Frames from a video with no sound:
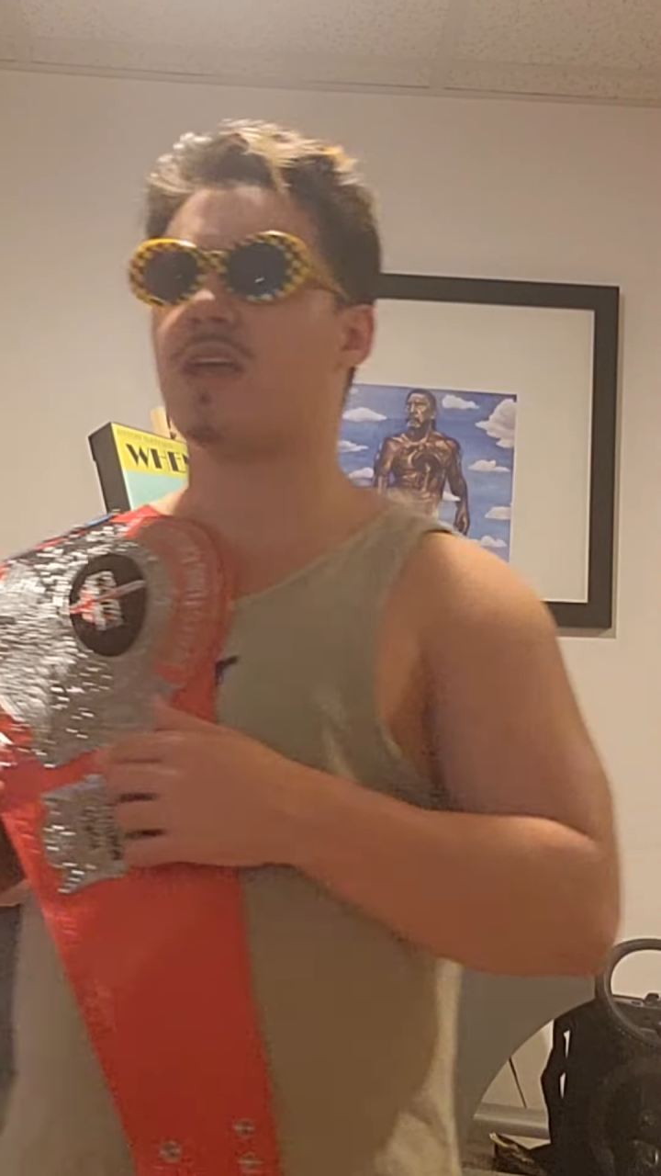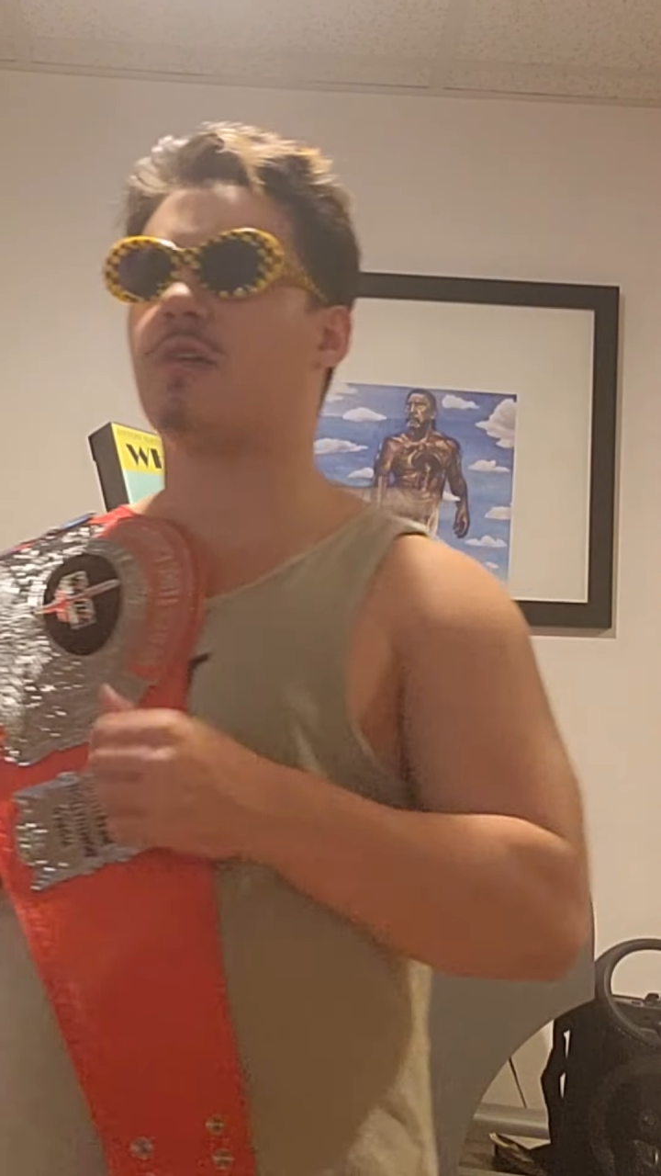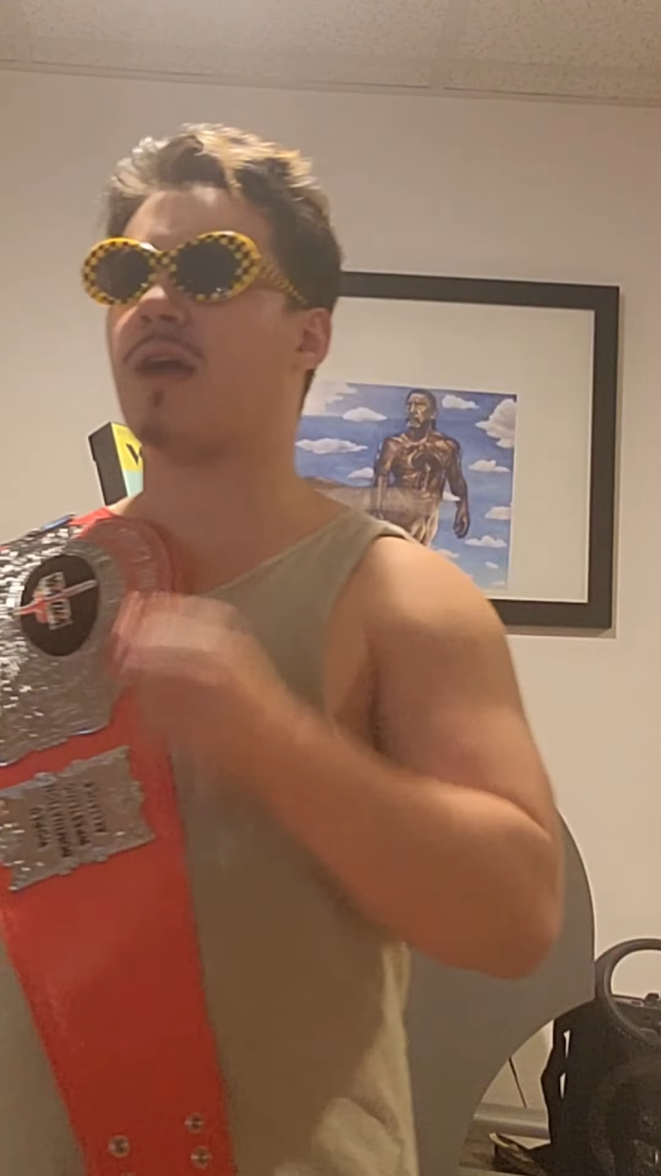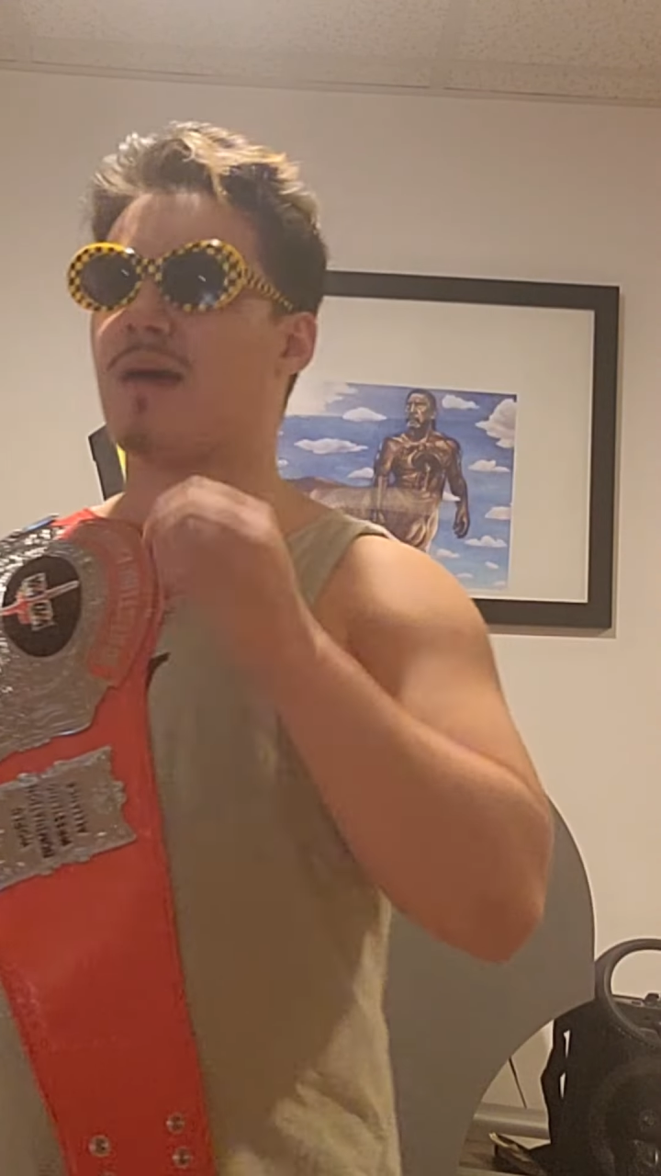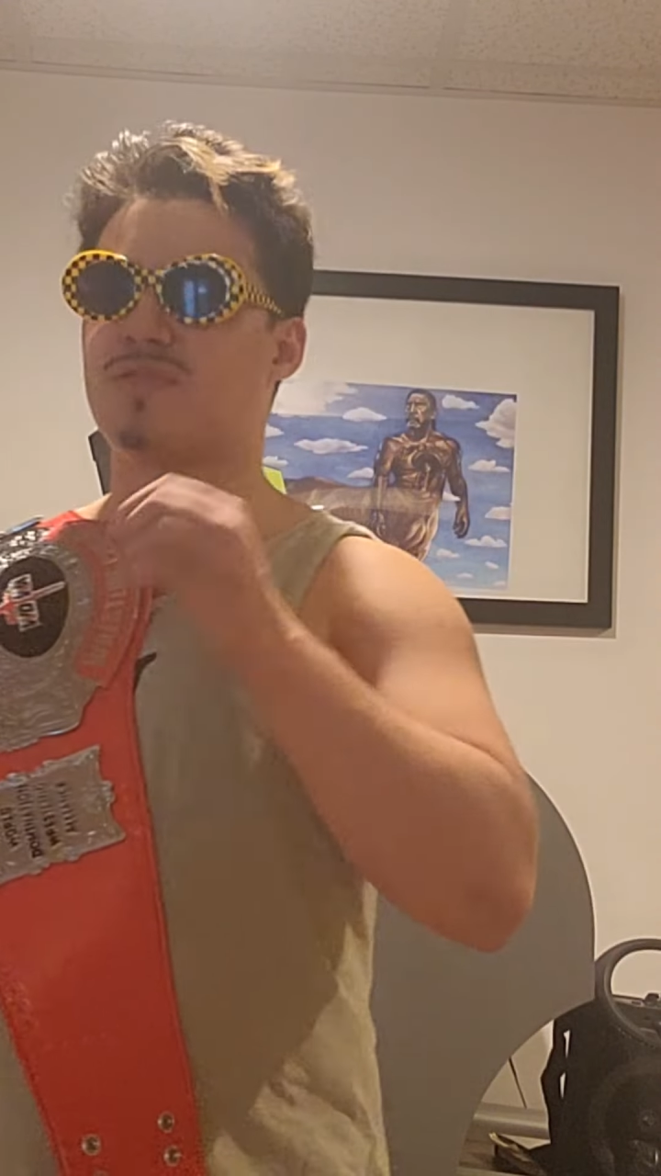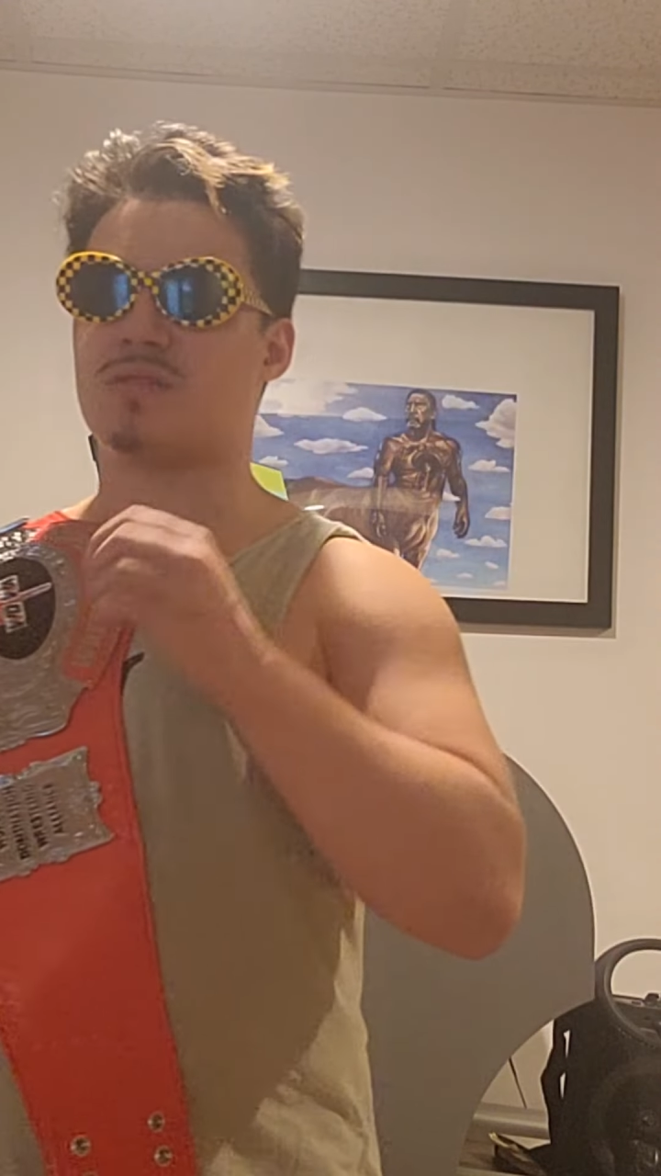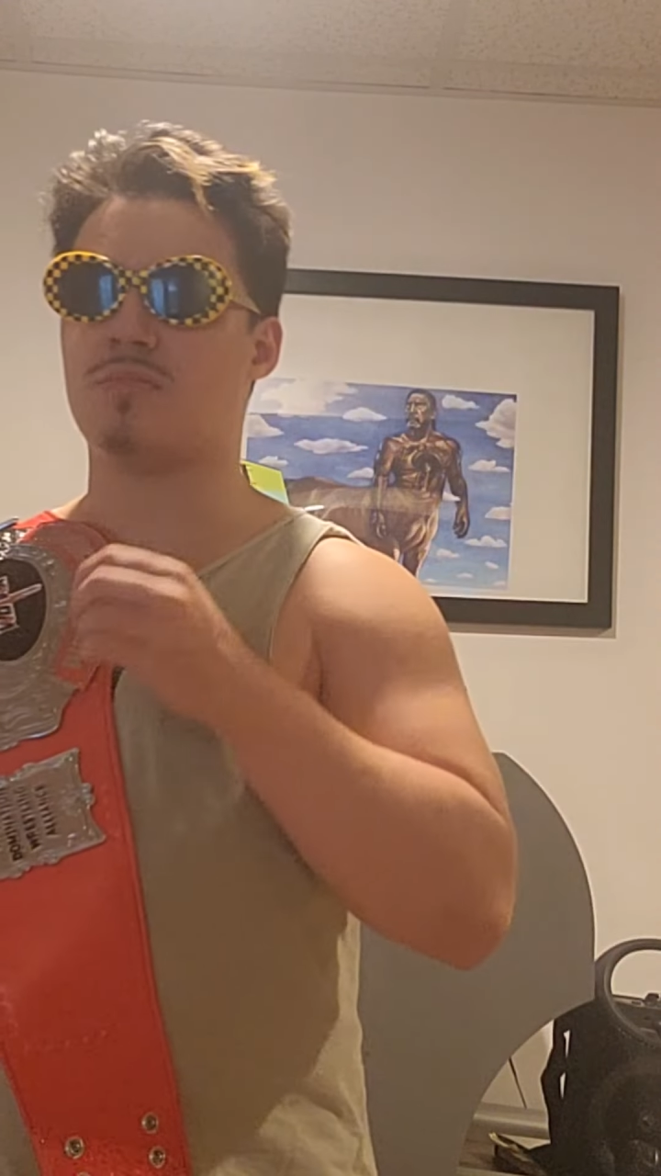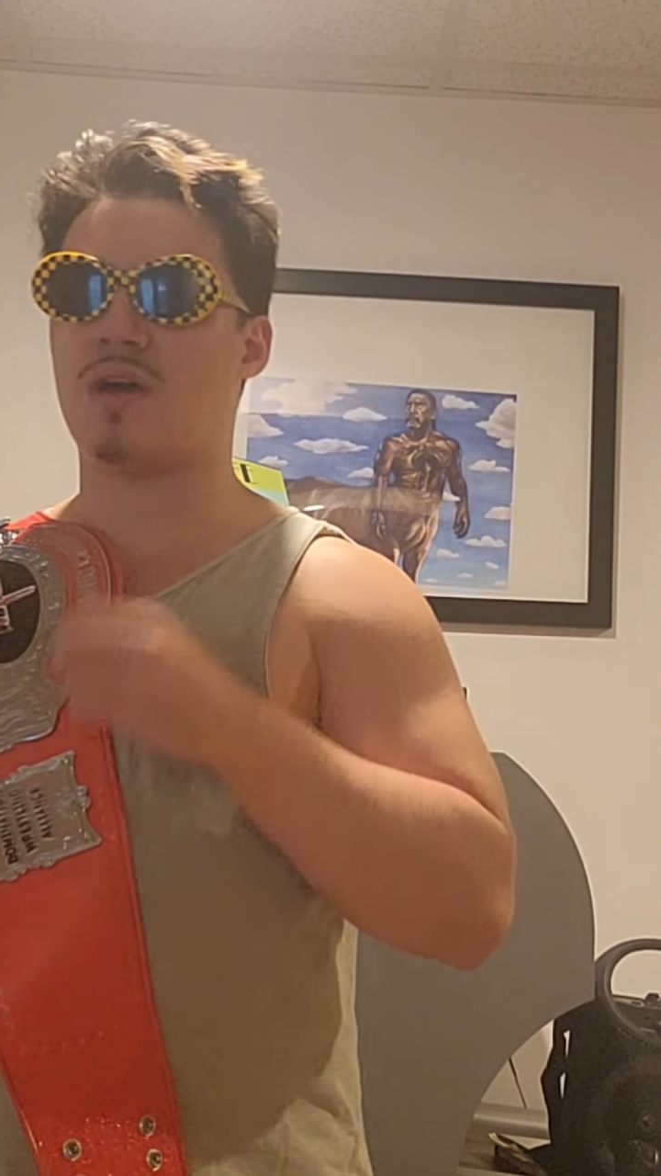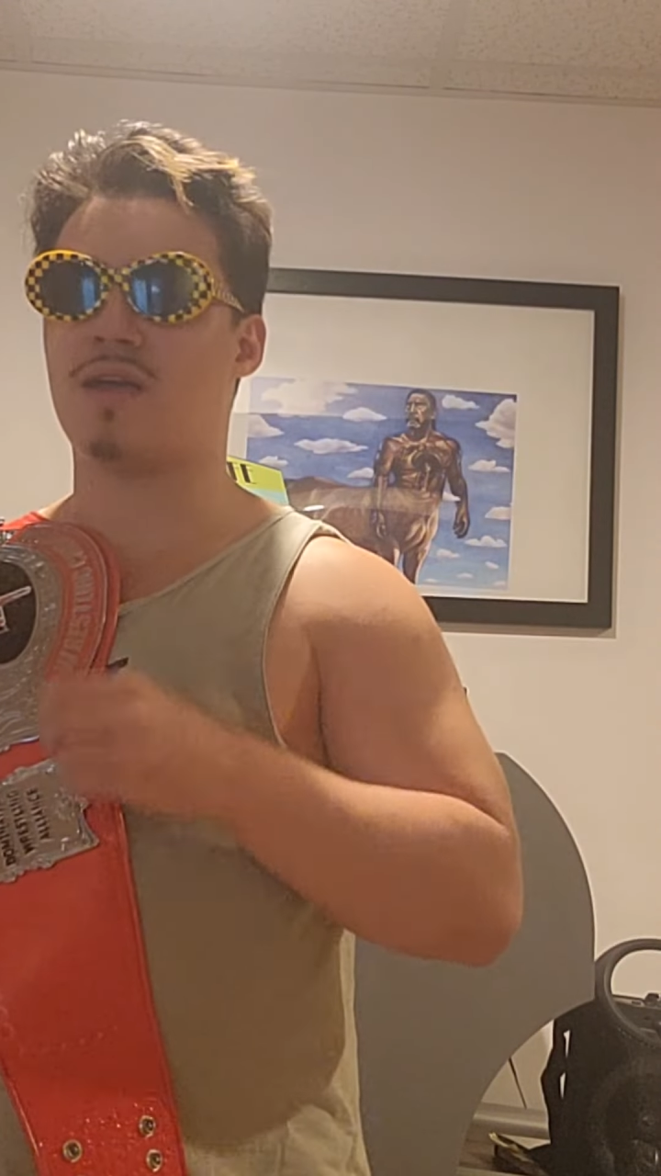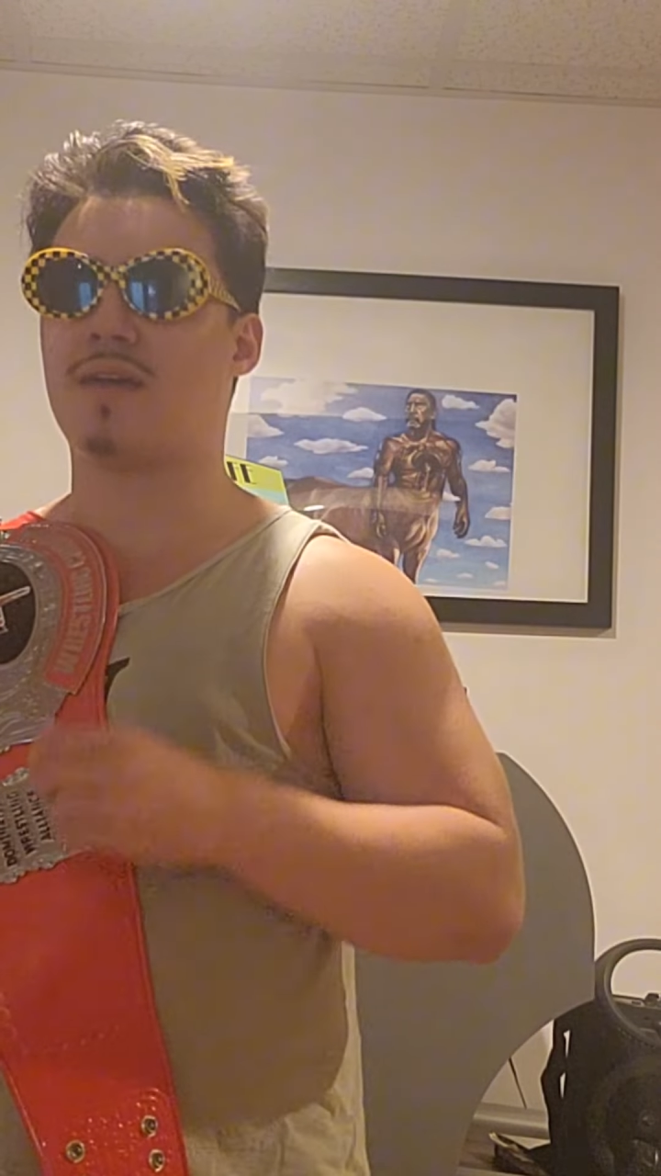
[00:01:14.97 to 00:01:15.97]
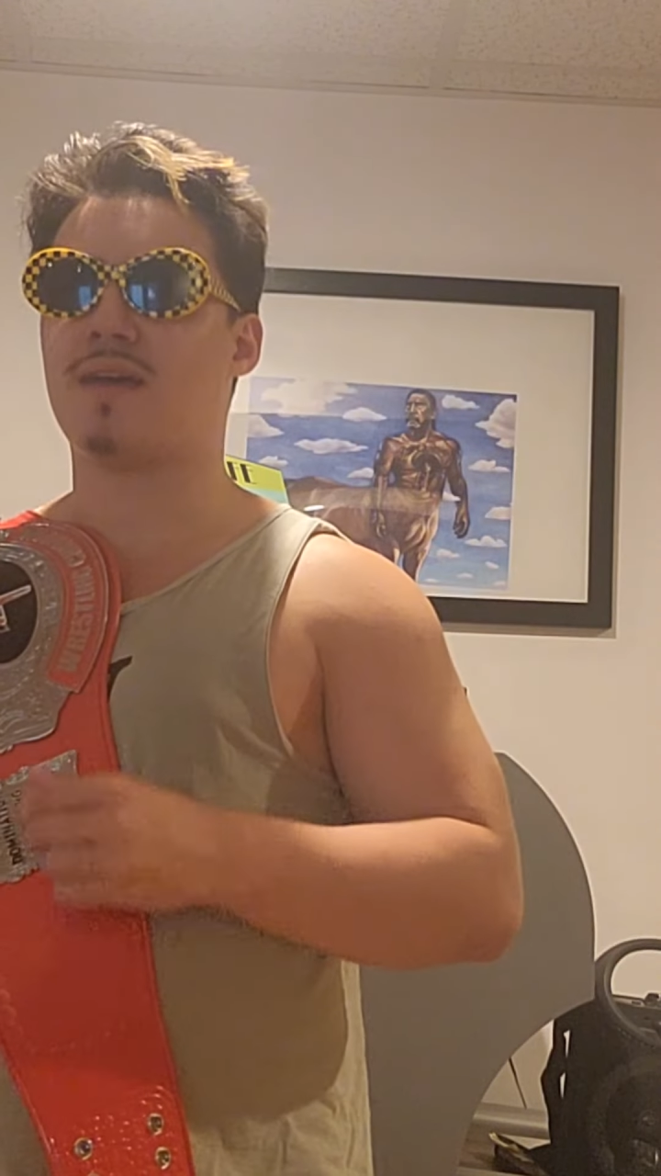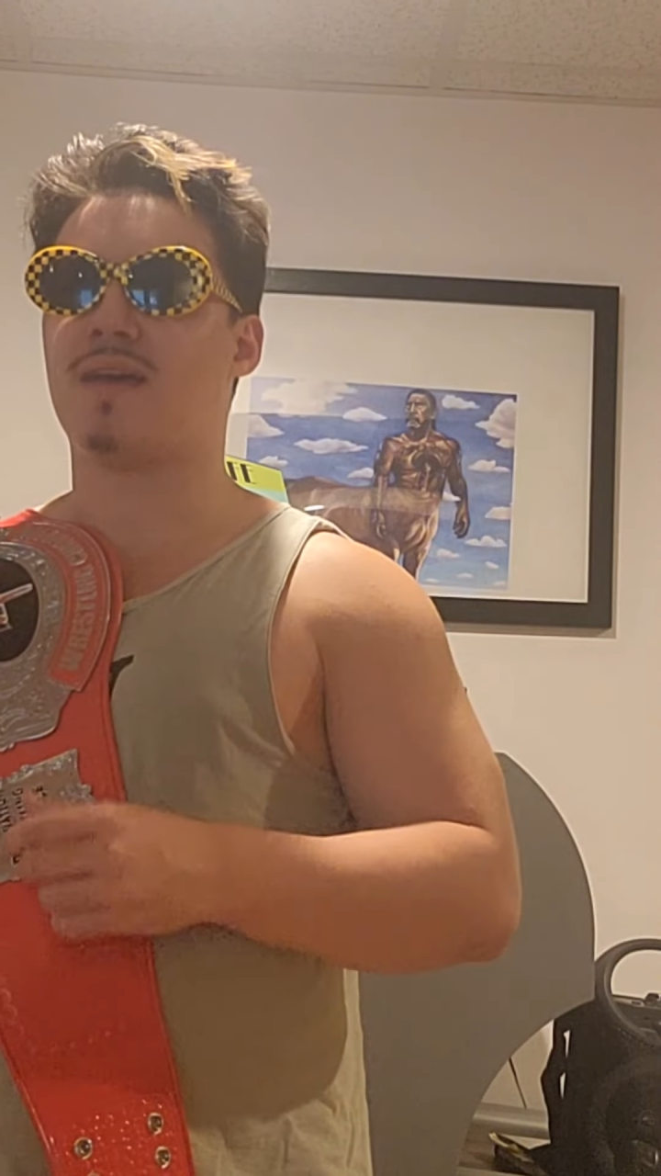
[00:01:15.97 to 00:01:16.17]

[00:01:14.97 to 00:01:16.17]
he grabs the mic